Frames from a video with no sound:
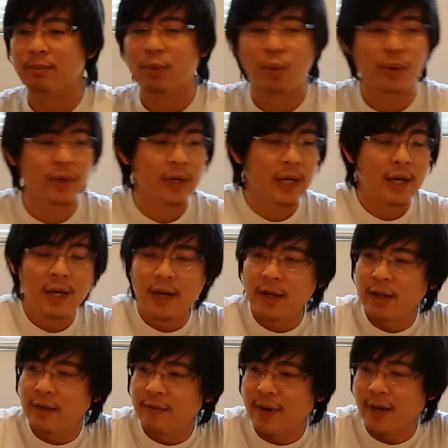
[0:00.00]
the board.
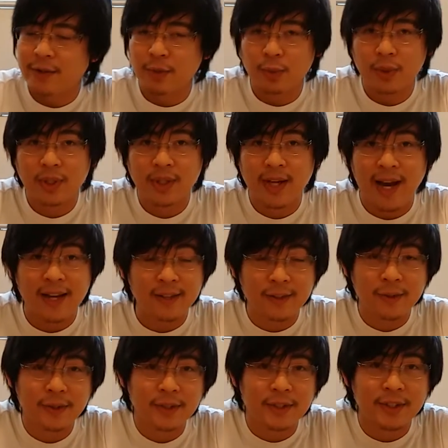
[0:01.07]
If you guys got
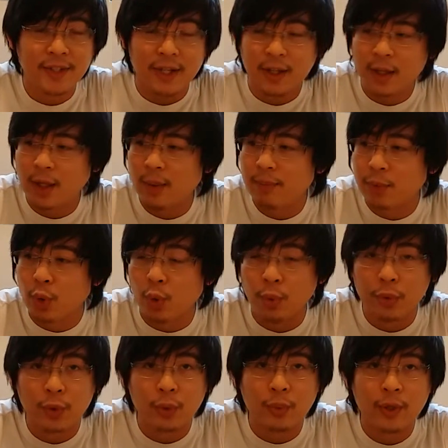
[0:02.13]
used to setting up the
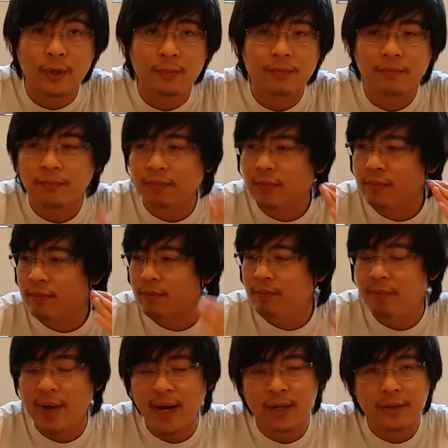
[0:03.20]
older one,
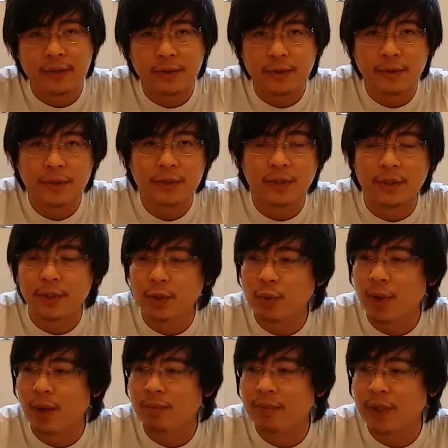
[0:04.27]
bad news, the
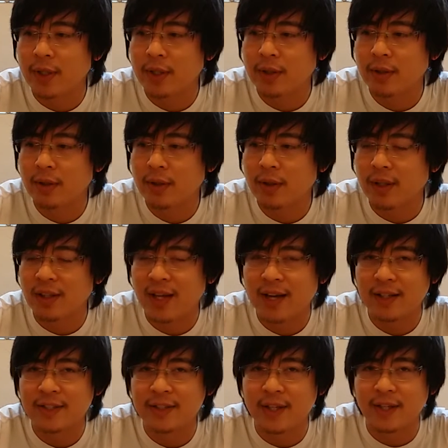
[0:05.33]
new update, a
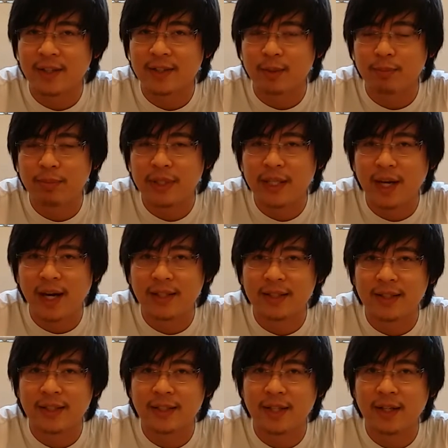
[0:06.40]
lot of settings, the
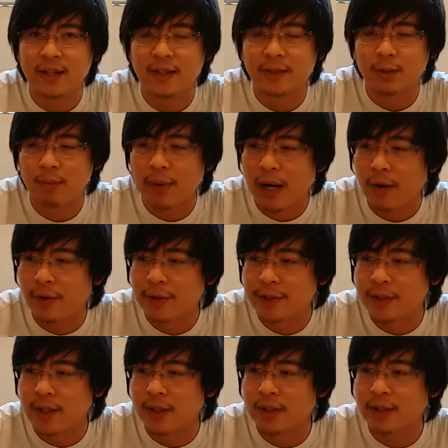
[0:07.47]
PID settings, the power
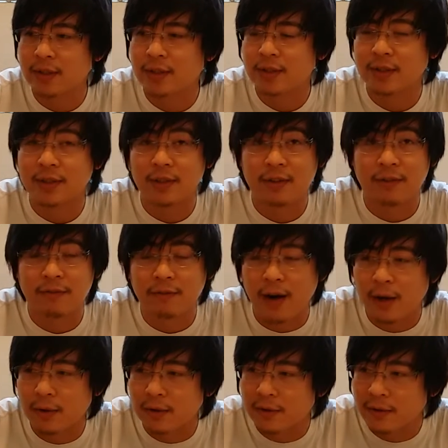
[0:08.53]
settings, the
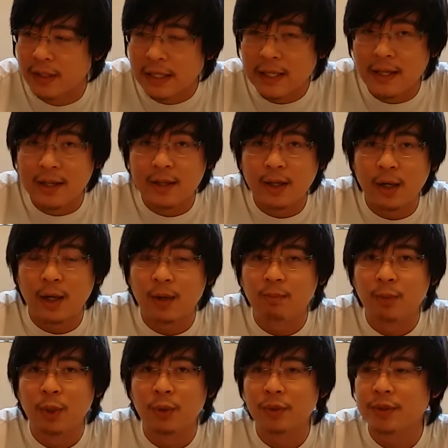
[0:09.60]
follow
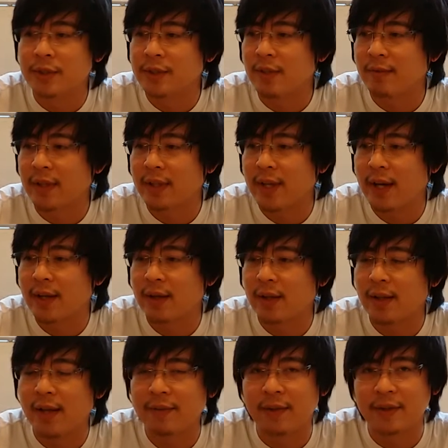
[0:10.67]
modes and stuff like that,
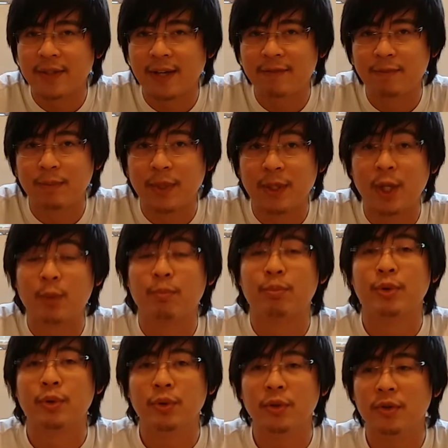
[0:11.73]
a lot of things have been
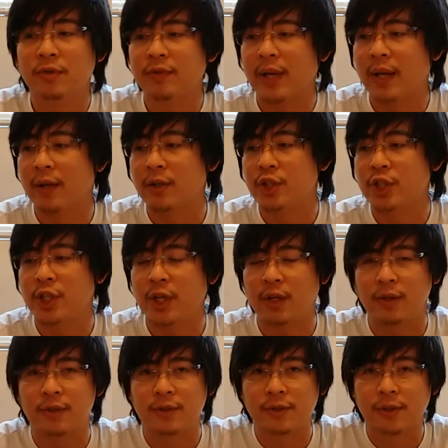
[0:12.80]
improved and
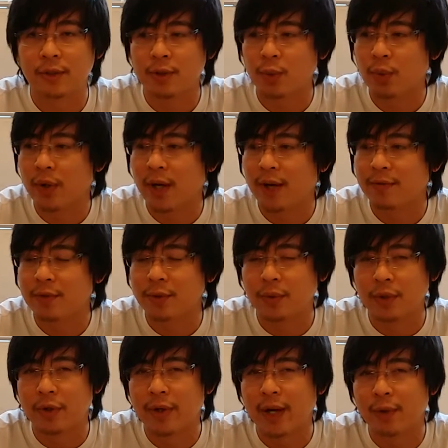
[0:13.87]
changed, so you will have
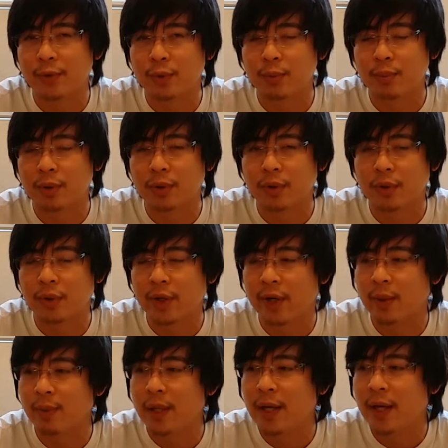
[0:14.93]
to learn how to
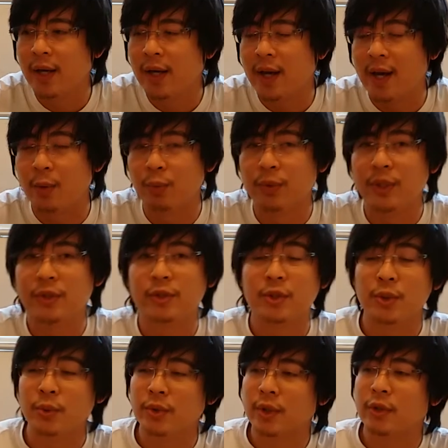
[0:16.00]
program and
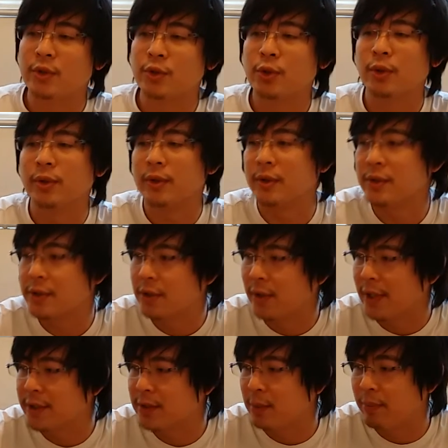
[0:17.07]
retune the controller, so
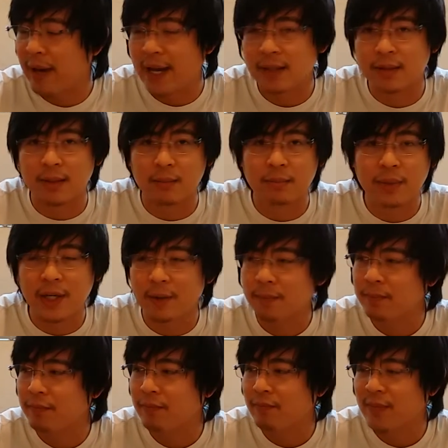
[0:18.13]
that's the bad thing,
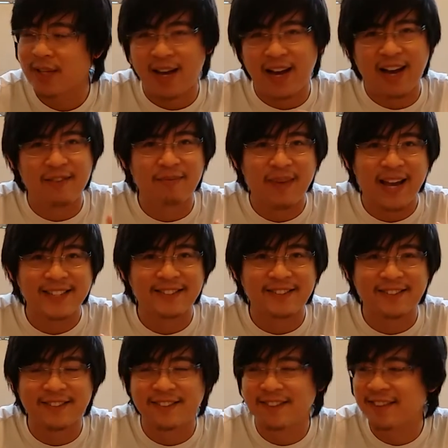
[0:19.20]
but I've
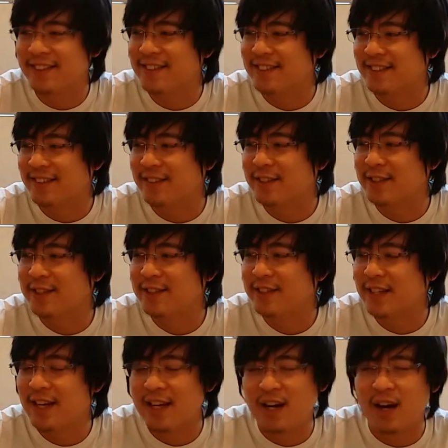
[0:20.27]
mastered it already, so
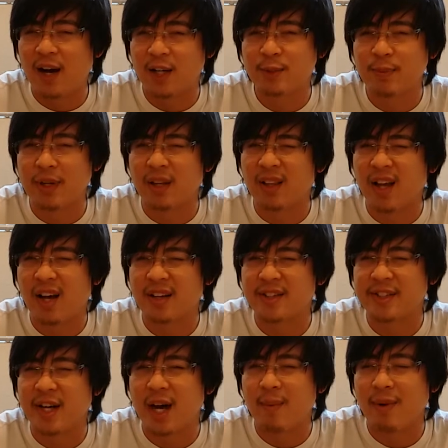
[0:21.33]
it's... I spend a
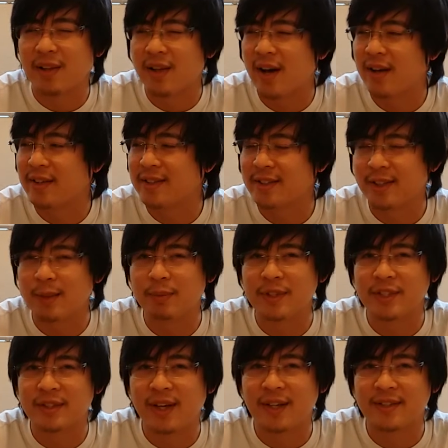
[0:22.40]
lot of time, a lot of
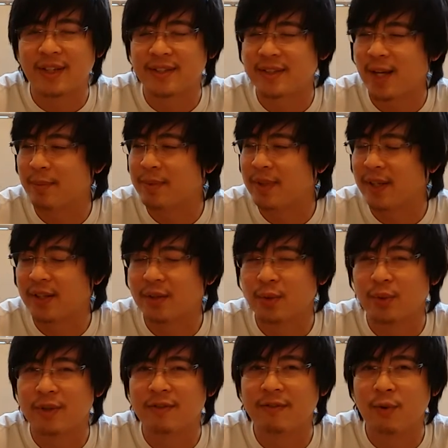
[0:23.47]
sleepless nights. I stay up to like
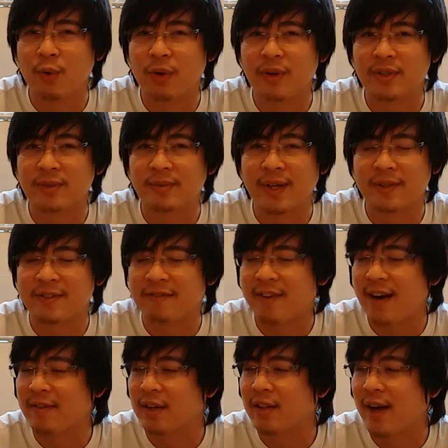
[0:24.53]
3, 4, sometimes
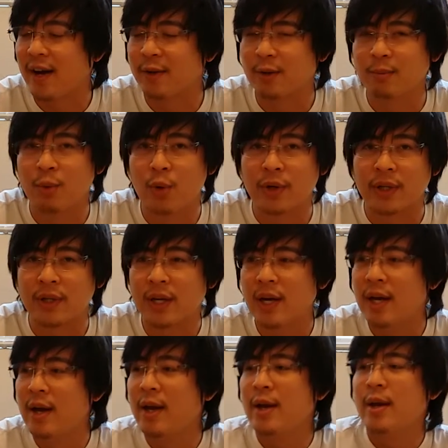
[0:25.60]
5 o'clock in the morning
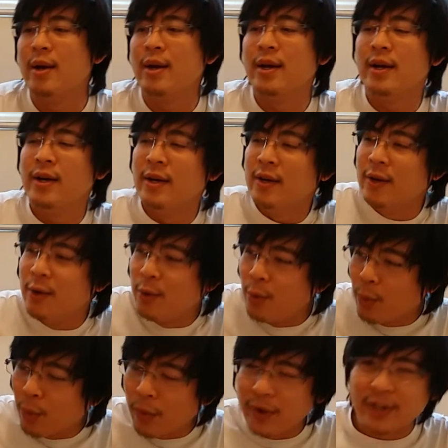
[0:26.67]

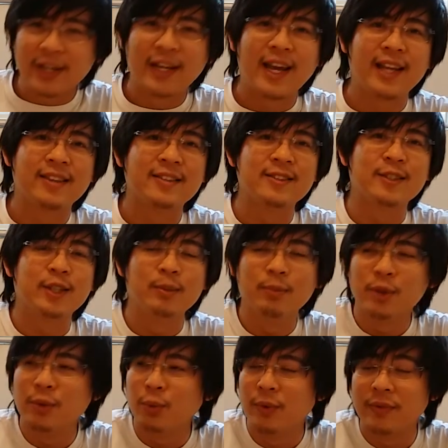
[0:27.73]
working at this
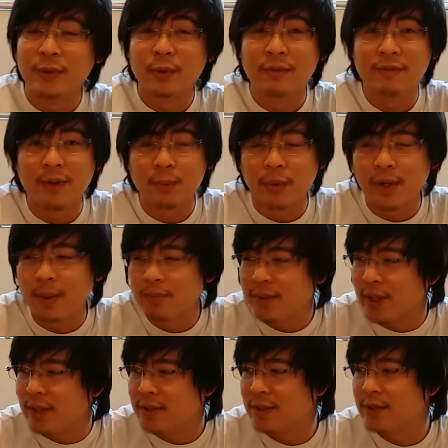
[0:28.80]
gimbal with the new firmware
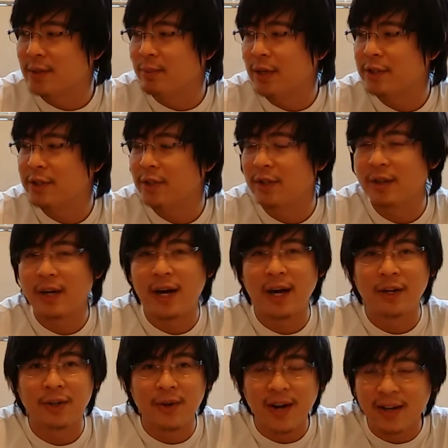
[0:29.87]
update just to make sure
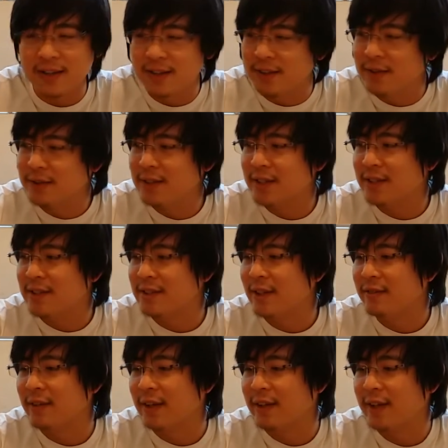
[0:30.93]
I know how to use it and
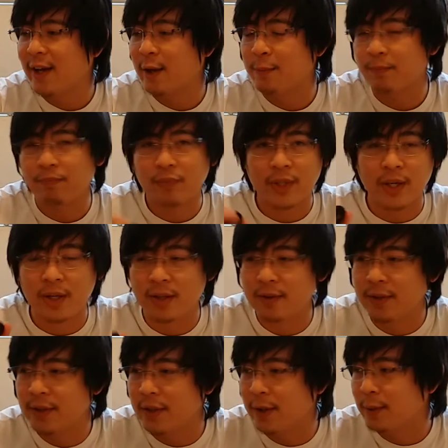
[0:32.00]
stuff like that. And
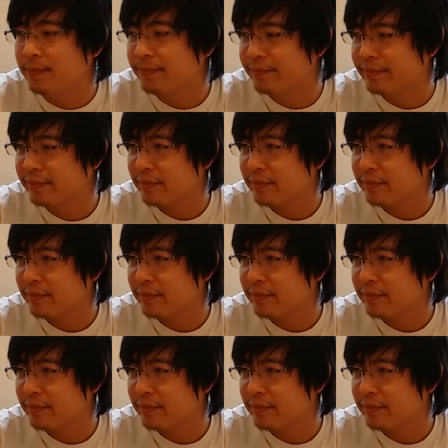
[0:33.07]
then, you know,